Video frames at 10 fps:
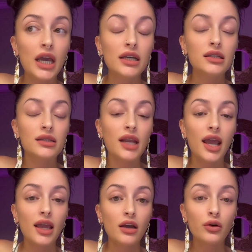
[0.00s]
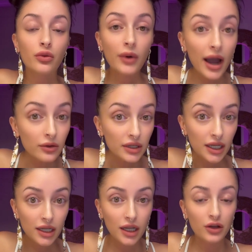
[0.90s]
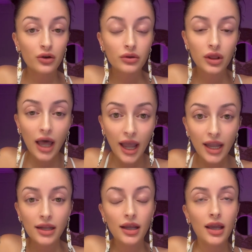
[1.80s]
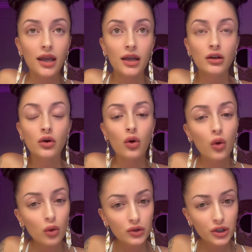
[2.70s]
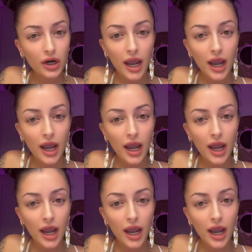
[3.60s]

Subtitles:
stay grounded in your light and hold your